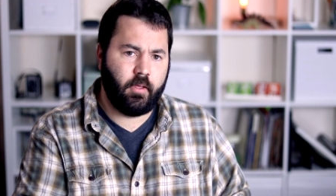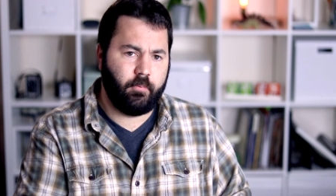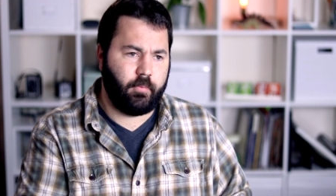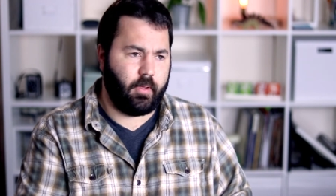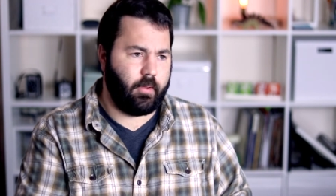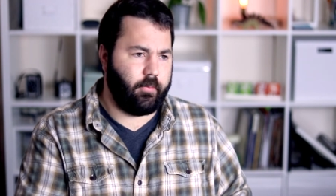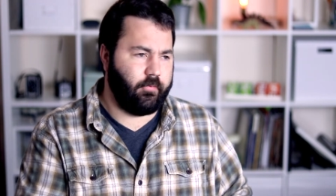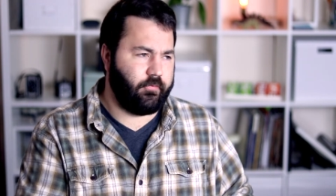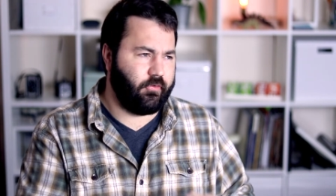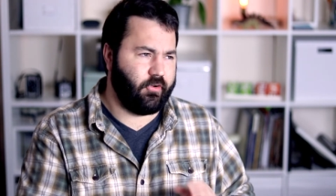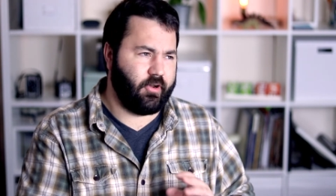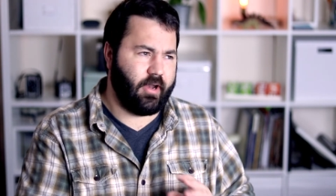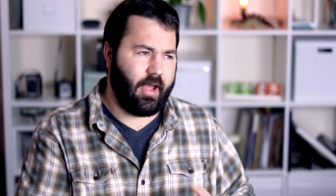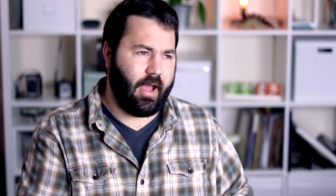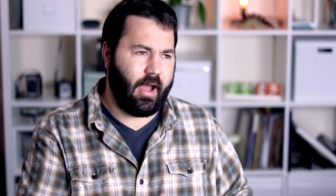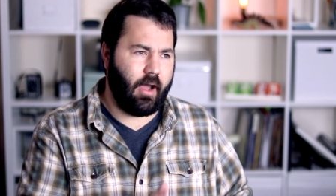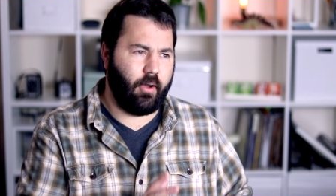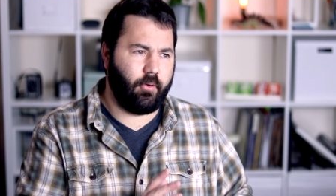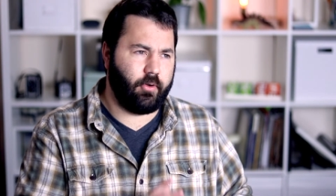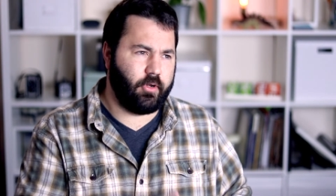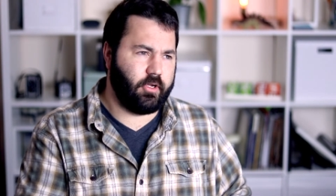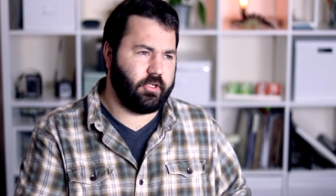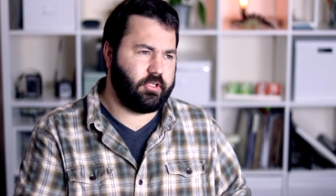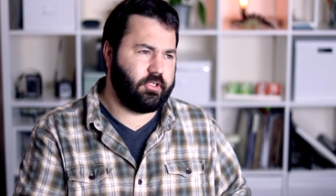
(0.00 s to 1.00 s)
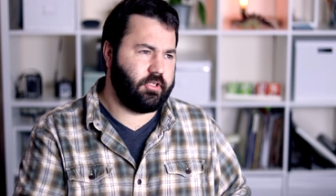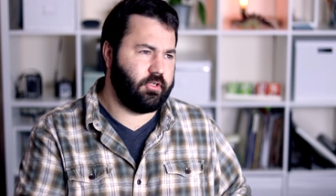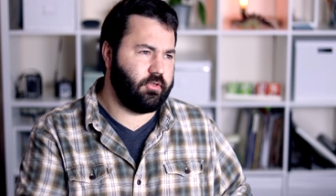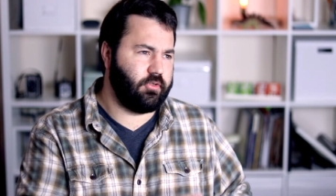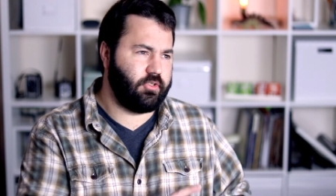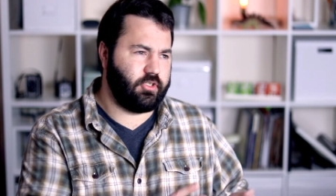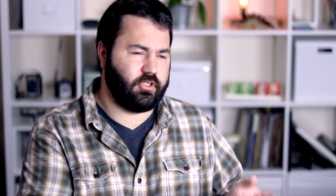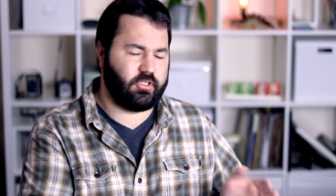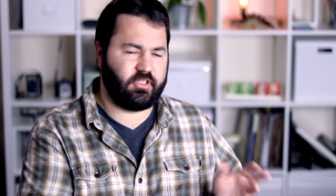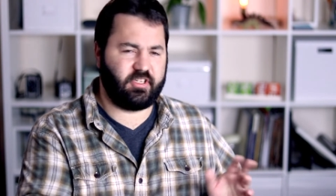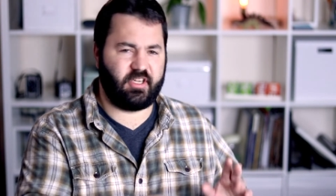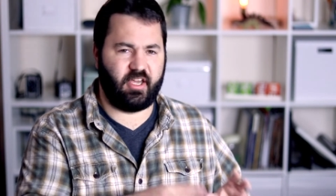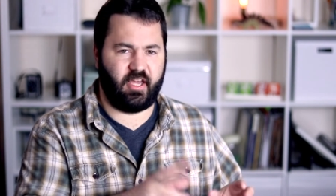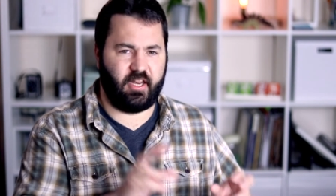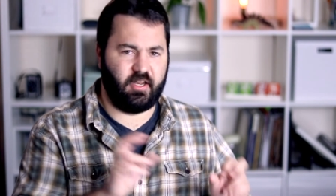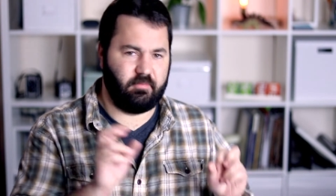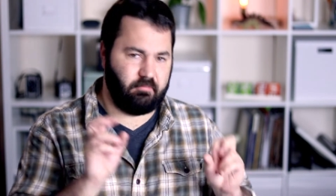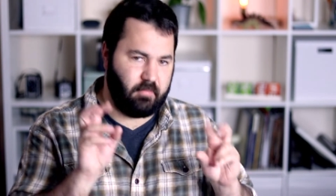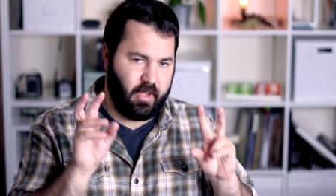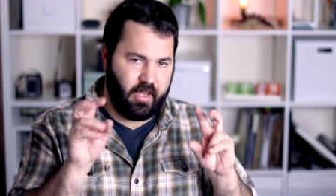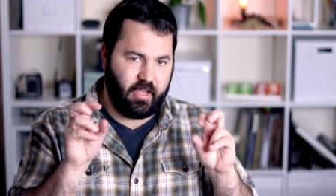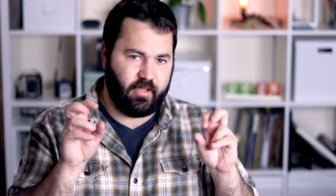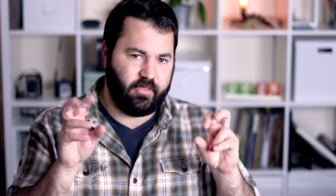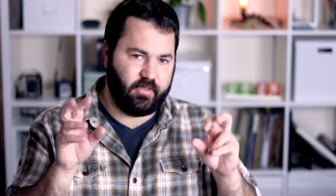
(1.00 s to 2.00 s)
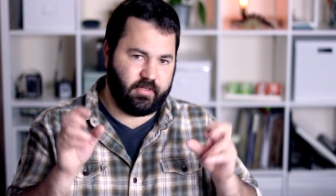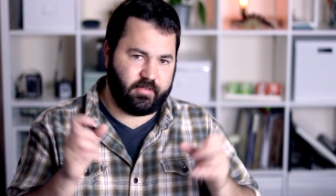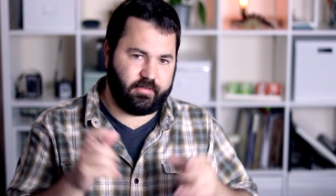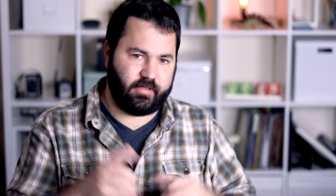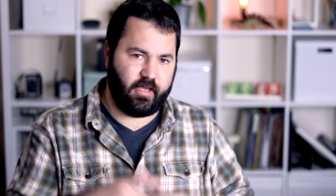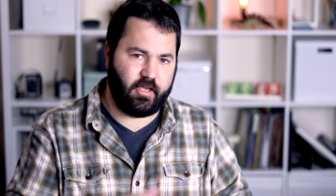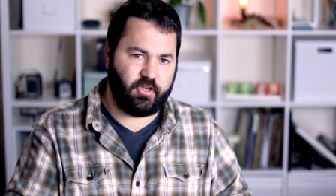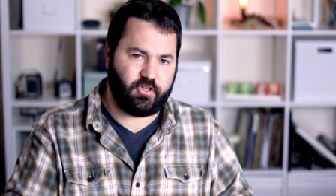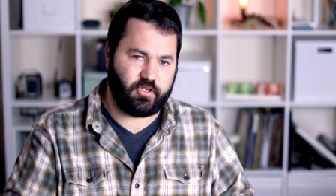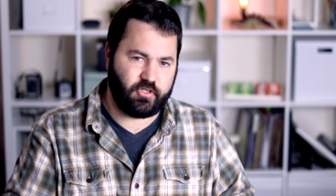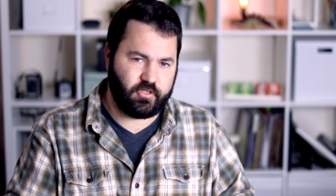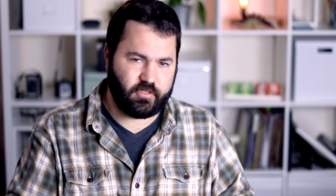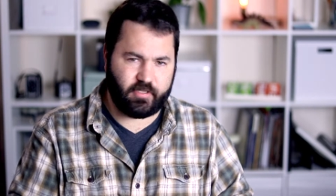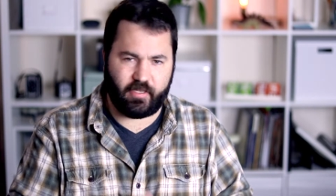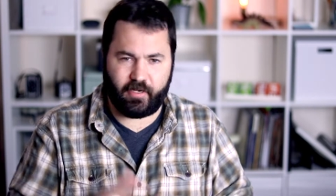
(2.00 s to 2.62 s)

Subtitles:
maybe for an hour or two, just to kind of man the stations.